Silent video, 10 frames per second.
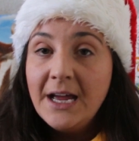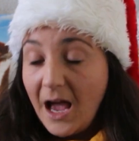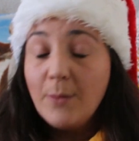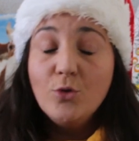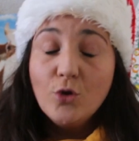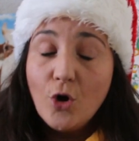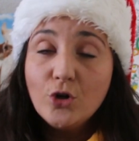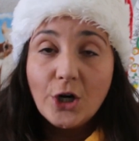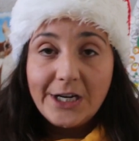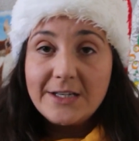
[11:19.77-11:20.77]
I'm no
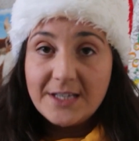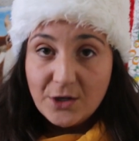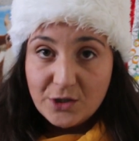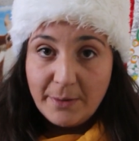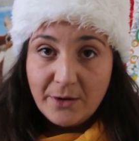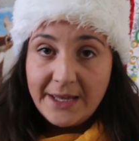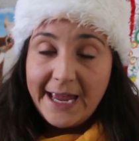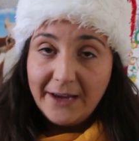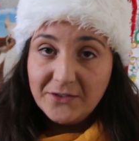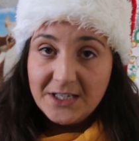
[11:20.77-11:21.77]
longer concerned about the
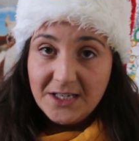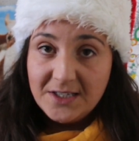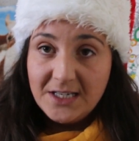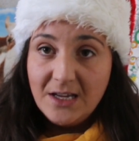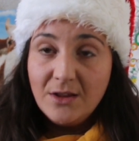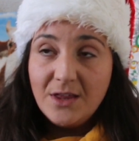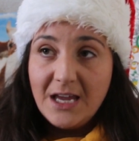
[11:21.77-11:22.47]
FTC.